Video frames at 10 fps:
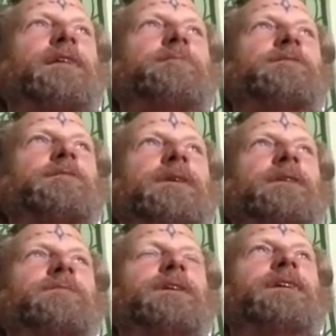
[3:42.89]
to me
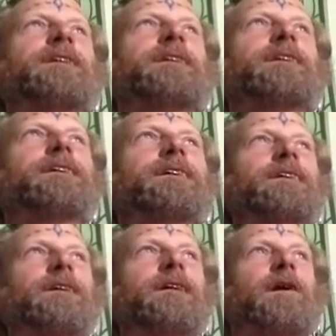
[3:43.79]
when
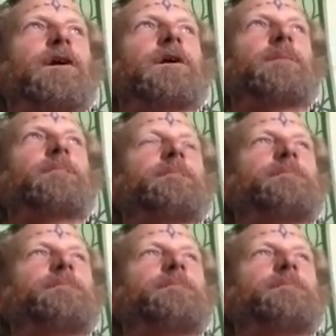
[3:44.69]
um,